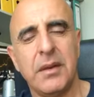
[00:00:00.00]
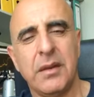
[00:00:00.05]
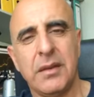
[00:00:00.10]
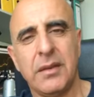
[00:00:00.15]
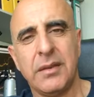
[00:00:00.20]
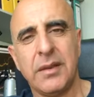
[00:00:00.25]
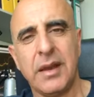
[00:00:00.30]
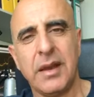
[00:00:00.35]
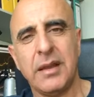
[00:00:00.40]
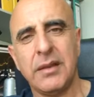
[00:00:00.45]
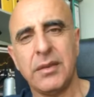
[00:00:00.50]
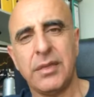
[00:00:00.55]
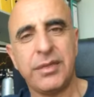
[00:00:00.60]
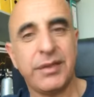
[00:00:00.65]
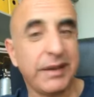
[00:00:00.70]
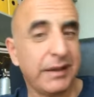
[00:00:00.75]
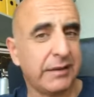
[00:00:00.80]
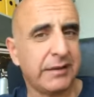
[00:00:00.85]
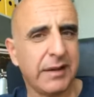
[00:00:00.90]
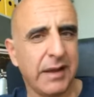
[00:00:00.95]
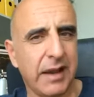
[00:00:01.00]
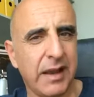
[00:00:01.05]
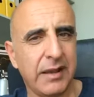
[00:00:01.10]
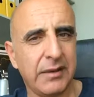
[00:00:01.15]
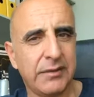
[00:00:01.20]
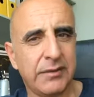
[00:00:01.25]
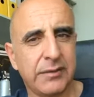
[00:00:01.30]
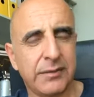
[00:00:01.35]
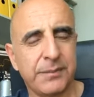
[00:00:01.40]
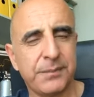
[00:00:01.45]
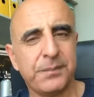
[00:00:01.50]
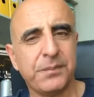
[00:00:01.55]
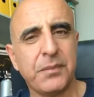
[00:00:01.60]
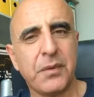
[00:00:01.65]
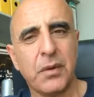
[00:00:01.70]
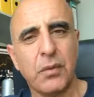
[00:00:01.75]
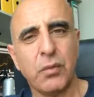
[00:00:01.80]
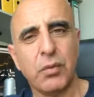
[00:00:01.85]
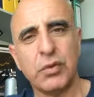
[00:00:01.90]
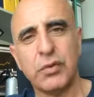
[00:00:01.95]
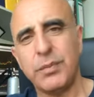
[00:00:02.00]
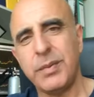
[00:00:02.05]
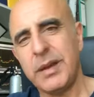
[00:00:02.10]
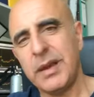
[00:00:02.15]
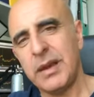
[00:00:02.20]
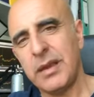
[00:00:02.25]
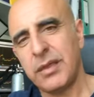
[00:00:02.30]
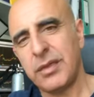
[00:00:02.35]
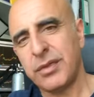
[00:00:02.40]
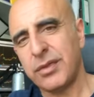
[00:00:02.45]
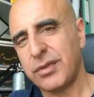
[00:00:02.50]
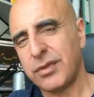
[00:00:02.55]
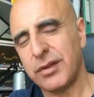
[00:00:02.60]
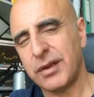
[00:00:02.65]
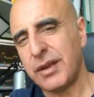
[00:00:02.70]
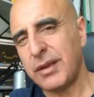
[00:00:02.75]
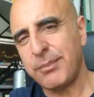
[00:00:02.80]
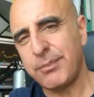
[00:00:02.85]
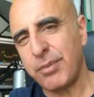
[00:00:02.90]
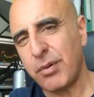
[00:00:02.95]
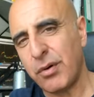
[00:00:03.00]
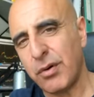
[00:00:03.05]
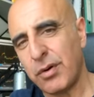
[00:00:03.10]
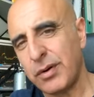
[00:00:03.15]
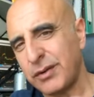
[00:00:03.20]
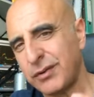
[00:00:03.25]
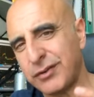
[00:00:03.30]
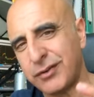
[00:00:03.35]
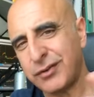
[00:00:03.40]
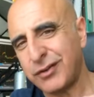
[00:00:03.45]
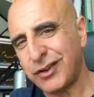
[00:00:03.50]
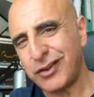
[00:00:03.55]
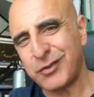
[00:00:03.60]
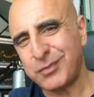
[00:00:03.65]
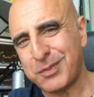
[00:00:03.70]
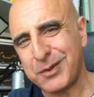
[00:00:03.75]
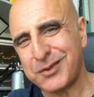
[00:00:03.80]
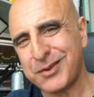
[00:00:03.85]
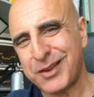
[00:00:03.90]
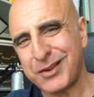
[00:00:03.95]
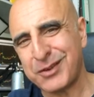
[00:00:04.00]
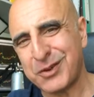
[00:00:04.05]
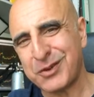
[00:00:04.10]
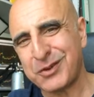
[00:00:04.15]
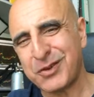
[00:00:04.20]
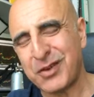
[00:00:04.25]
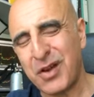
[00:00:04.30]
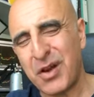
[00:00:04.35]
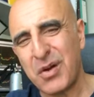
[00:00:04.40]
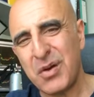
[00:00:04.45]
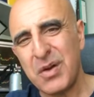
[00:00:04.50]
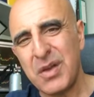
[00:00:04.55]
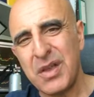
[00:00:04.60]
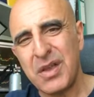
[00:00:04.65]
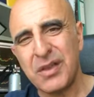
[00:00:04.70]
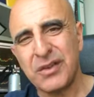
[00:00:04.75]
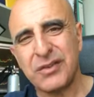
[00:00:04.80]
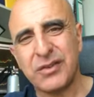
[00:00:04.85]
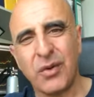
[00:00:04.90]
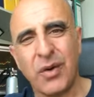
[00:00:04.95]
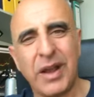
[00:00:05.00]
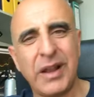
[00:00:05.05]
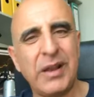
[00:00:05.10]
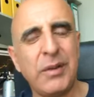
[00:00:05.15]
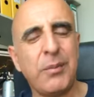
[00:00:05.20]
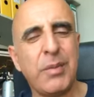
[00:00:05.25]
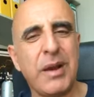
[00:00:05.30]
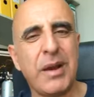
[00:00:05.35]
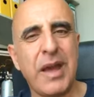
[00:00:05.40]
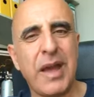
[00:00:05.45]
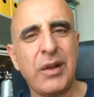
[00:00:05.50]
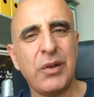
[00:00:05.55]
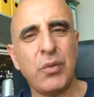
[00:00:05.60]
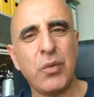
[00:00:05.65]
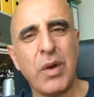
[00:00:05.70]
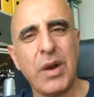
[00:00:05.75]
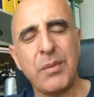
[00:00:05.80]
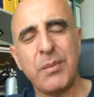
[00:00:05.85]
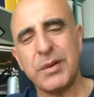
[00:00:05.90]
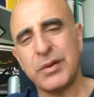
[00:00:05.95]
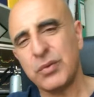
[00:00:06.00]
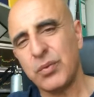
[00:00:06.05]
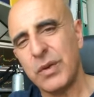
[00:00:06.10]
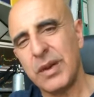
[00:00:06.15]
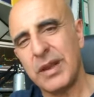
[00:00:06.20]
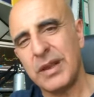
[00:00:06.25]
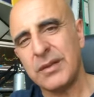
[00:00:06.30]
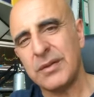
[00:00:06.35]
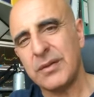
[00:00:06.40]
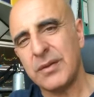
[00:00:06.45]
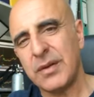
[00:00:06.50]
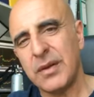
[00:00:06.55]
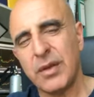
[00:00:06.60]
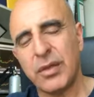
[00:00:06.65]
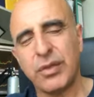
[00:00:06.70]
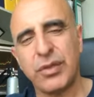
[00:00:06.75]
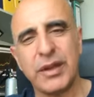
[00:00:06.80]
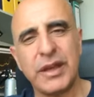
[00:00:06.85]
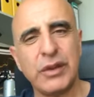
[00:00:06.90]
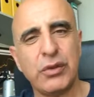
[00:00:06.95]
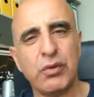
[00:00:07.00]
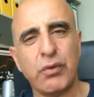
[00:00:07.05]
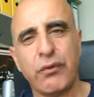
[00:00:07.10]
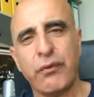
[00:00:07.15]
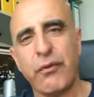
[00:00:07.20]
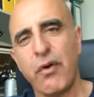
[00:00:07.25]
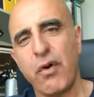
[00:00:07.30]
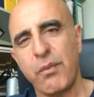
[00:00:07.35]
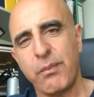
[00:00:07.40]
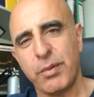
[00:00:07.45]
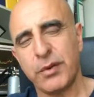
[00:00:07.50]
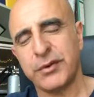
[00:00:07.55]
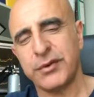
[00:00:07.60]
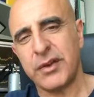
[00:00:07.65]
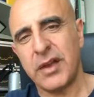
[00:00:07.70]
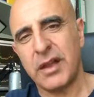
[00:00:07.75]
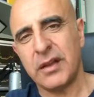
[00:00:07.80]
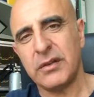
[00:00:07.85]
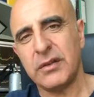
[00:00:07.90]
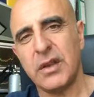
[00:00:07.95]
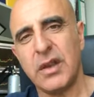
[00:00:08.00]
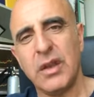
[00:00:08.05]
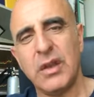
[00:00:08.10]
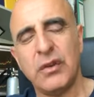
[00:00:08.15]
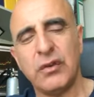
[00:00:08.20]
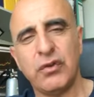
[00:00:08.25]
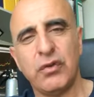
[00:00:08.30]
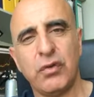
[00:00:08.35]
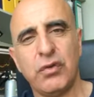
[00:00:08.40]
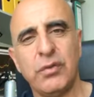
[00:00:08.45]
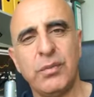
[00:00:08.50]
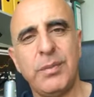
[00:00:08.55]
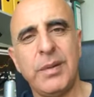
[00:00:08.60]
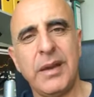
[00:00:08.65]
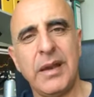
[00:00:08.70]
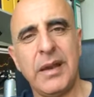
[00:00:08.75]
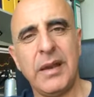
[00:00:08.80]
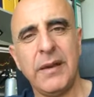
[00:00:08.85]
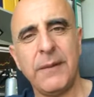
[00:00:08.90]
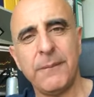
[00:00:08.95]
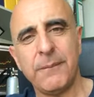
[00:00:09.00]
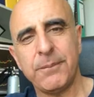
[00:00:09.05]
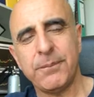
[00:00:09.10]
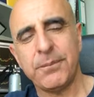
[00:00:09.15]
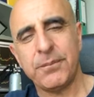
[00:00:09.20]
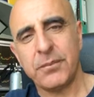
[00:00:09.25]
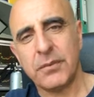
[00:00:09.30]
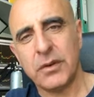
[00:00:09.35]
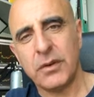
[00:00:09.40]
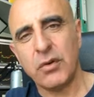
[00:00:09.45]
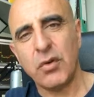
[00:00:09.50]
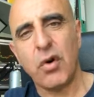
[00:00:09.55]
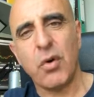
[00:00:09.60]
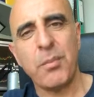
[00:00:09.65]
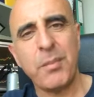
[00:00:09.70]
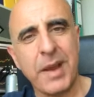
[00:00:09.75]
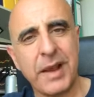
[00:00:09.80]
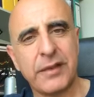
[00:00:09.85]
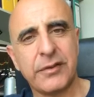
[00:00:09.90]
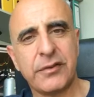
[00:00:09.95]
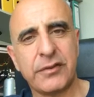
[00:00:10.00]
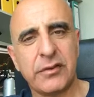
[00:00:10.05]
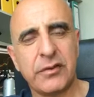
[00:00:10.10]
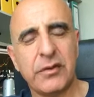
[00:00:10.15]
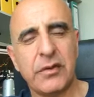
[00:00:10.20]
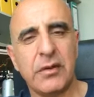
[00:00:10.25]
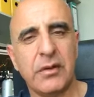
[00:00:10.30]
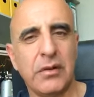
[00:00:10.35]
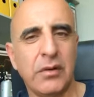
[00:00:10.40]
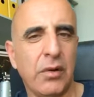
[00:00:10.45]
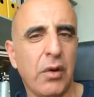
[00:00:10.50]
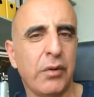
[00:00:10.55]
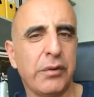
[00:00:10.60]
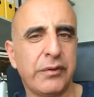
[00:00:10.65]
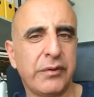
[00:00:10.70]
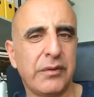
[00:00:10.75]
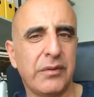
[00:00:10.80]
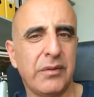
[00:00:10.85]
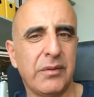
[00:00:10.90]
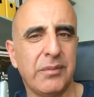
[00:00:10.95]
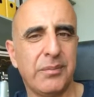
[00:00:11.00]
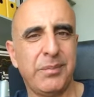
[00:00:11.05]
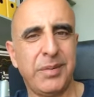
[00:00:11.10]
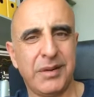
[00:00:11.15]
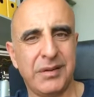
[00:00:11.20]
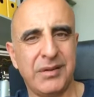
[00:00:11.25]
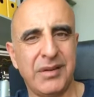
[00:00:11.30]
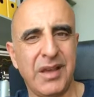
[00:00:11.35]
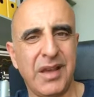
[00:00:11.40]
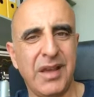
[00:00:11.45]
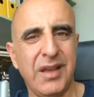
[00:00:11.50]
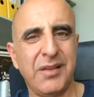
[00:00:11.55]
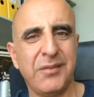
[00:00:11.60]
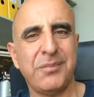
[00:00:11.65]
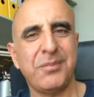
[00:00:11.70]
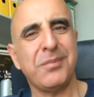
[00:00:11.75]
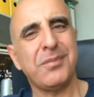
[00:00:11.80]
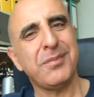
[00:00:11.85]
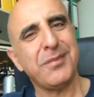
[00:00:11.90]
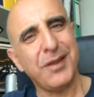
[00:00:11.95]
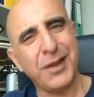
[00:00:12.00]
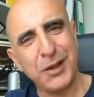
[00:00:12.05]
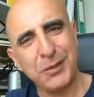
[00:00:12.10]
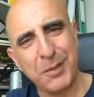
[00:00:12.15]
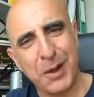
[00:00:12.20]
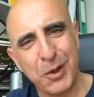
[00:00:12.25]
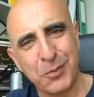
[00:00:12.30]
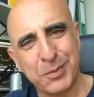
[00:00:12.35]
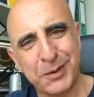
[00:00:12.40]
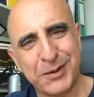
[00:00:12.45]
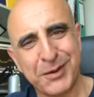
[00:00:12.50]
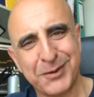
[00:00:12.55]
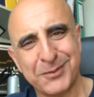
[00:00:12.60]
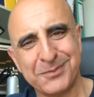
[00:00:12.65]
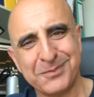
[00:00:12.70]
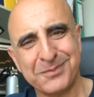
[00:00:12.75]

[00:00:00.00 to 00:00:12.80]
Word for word: then three trades would be three point six percent or so. So any, anywhere between three to four percent should be your max loss per day, in my opinion.